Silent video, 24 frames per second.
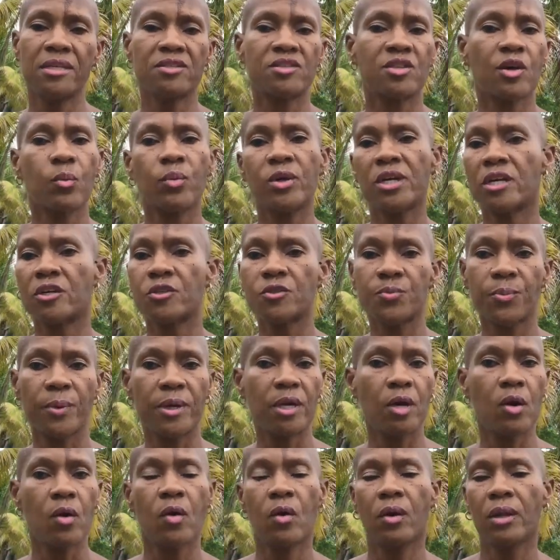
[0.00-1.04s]
So we don't spend
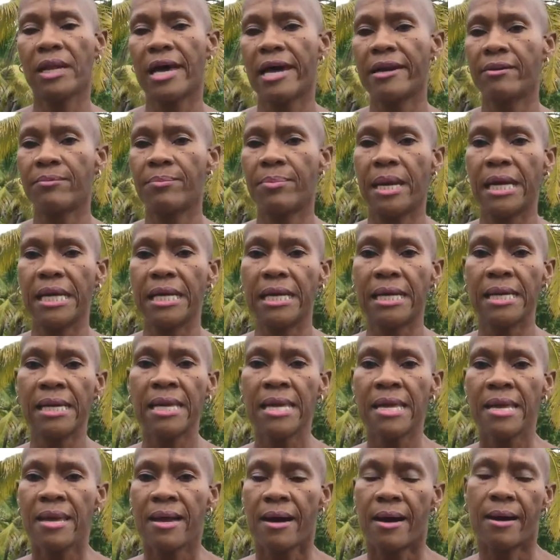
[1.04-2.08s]
a whole lot of money
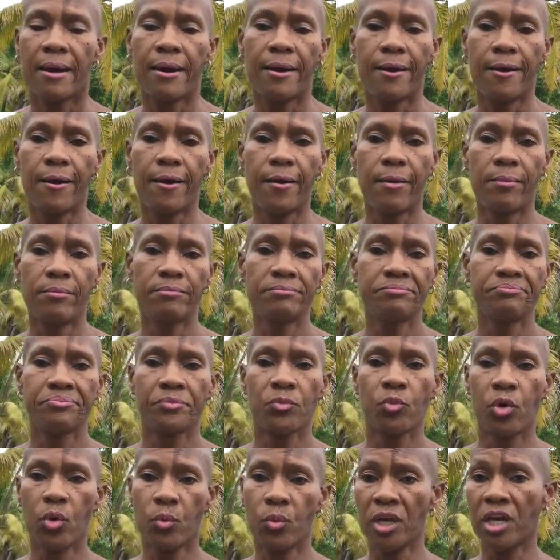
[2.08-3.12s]

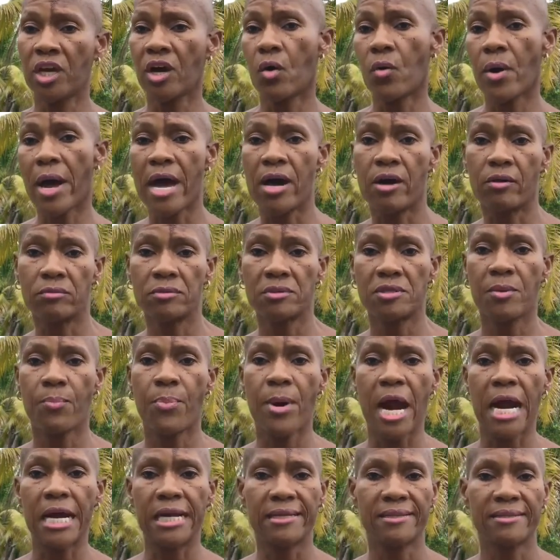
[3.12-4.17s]
when we go out to
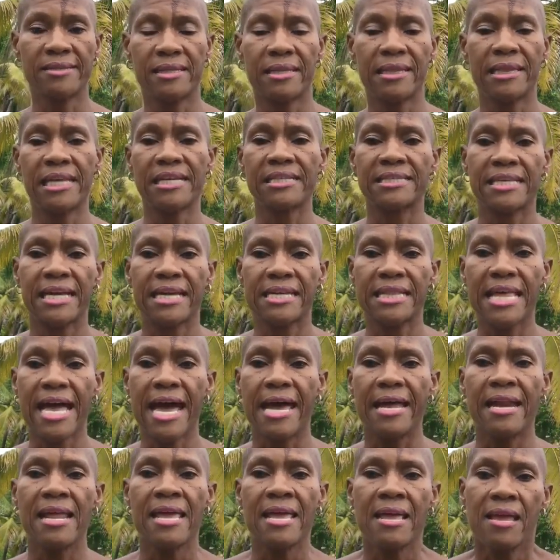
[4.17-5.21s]
parties and things like
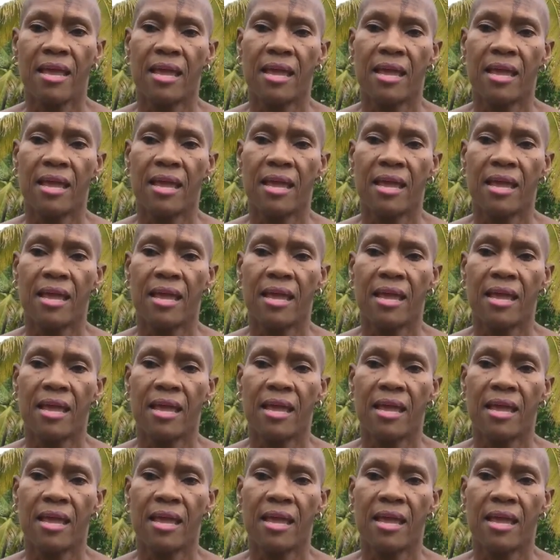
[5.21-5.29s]
that.